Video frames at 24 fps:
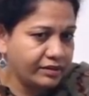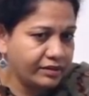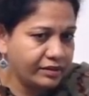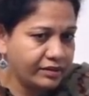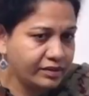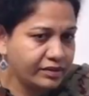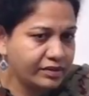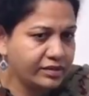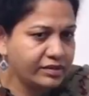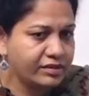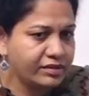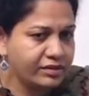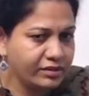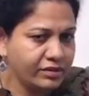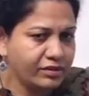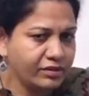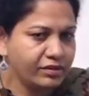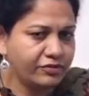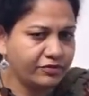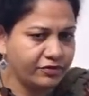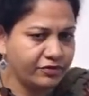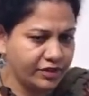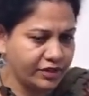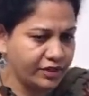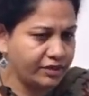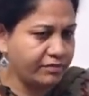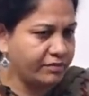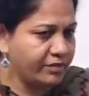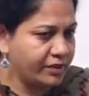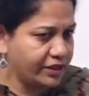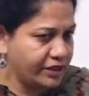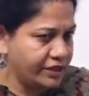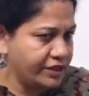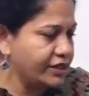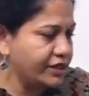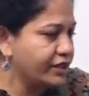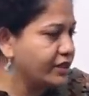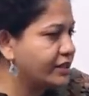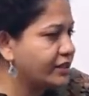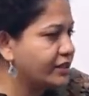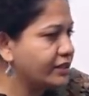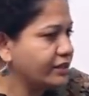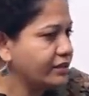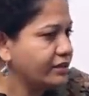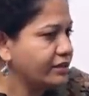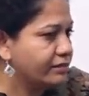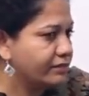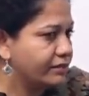it is good for my
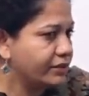children